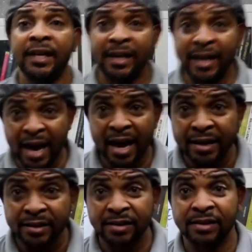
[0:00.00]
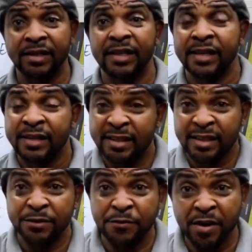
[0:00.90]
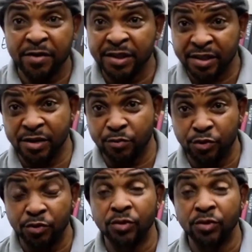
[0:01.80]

Guys, this is very simple.